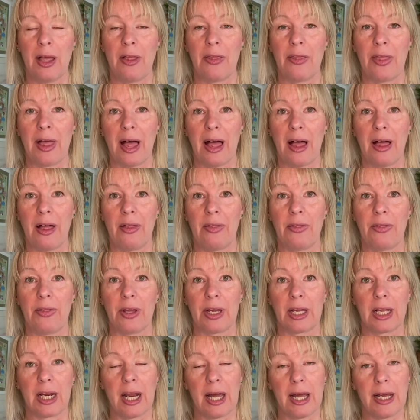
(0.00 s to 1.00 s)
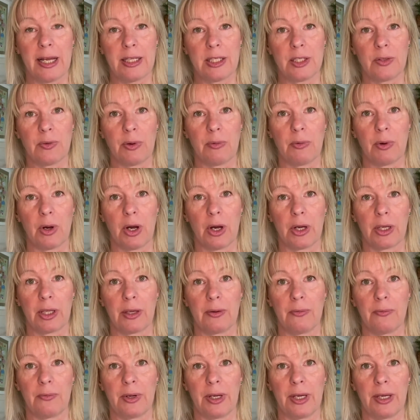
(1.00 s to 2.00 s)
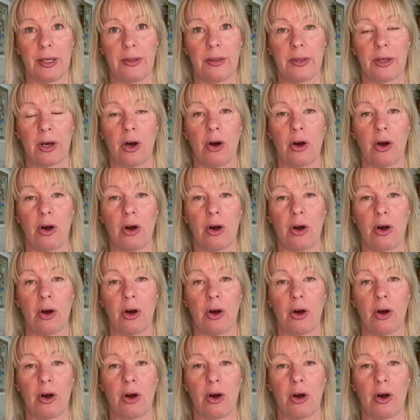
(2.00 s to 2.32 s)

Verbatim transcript: that the clients we're working with